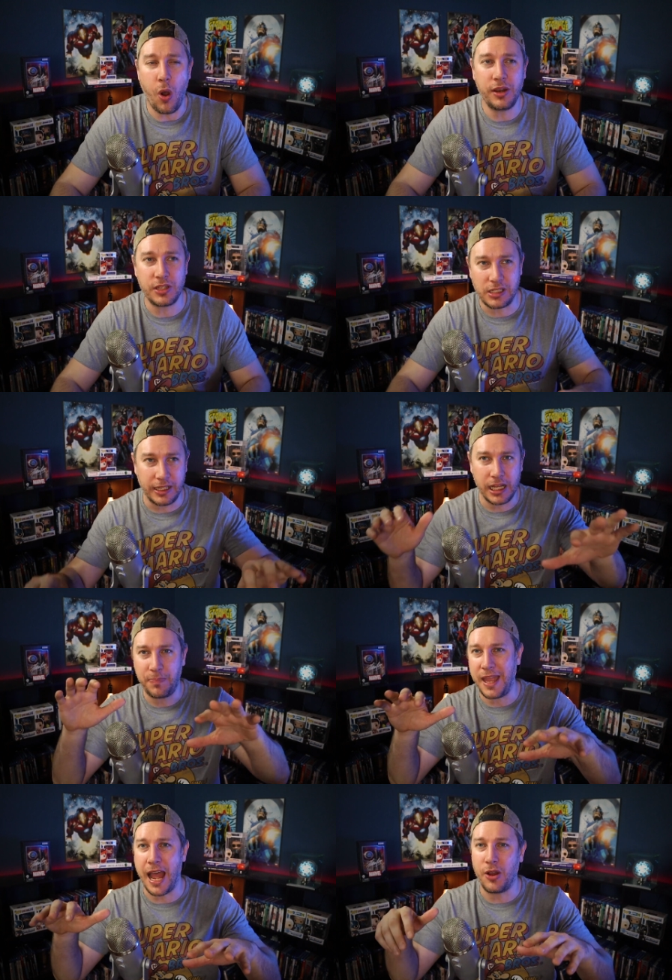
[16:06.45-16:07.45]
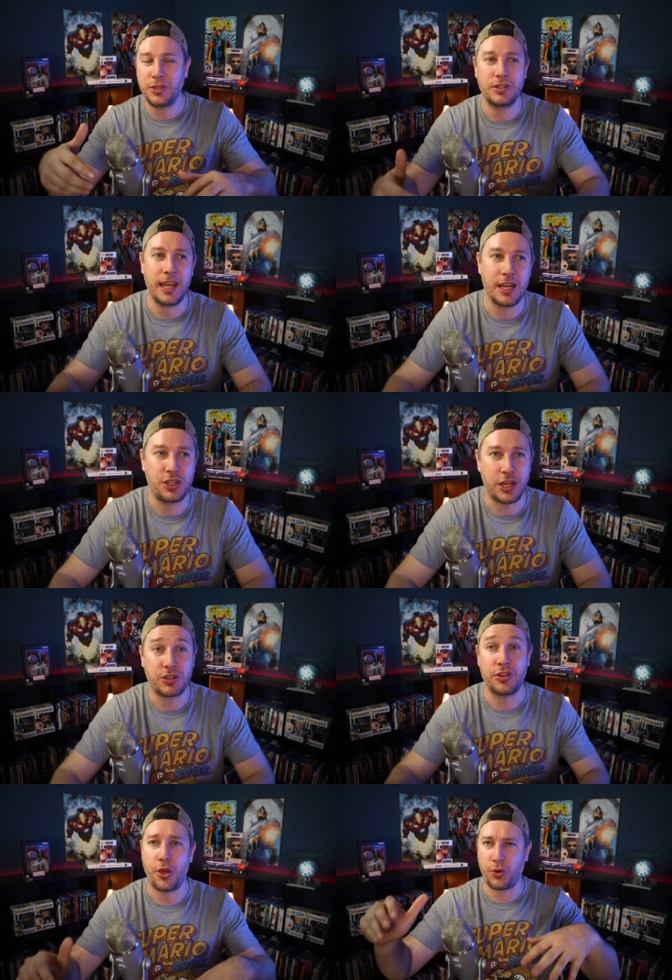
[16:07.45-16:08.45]
Wanda's cleaning up the house and she
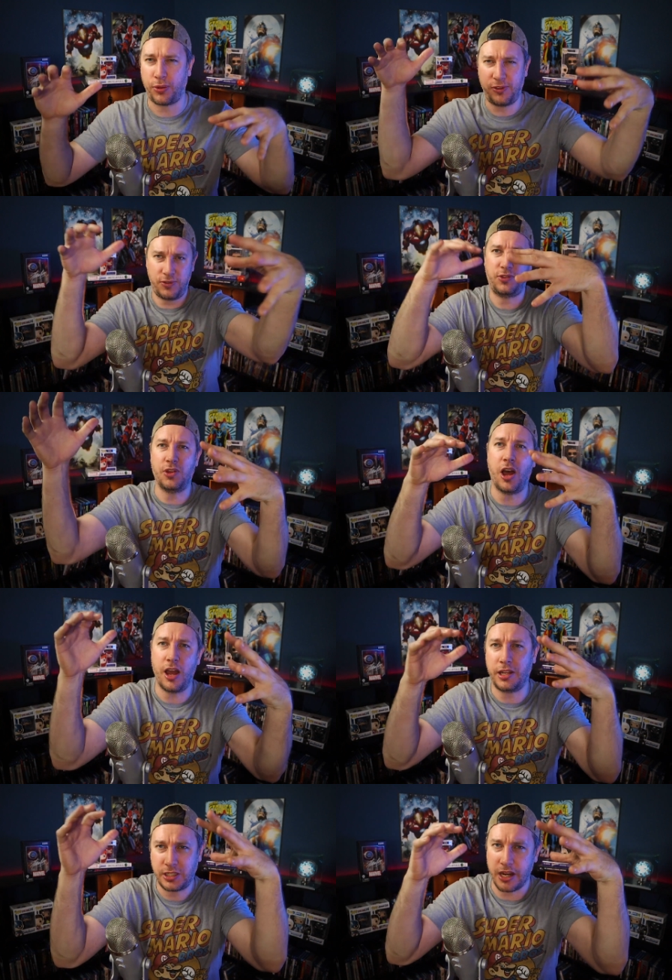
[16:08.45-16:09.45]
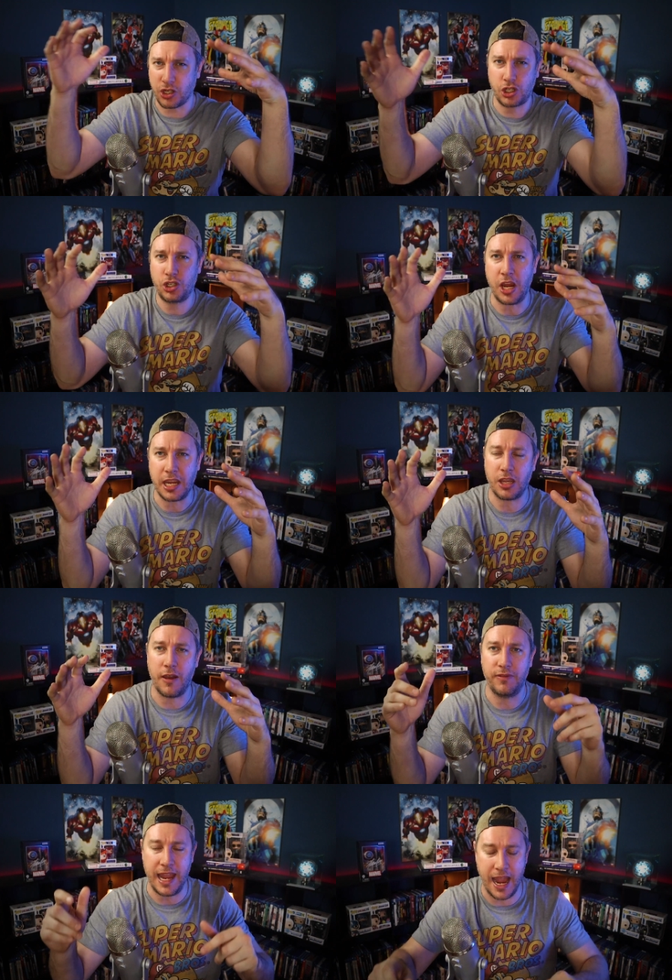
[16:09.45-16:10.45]
hears another thud kind of shake
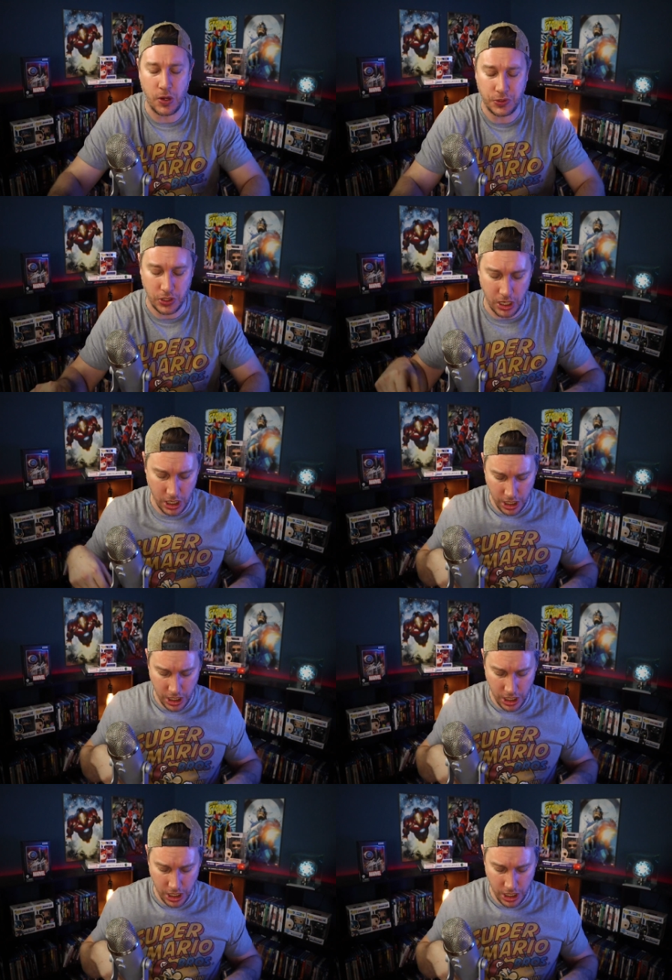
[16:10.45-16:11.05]
of the house.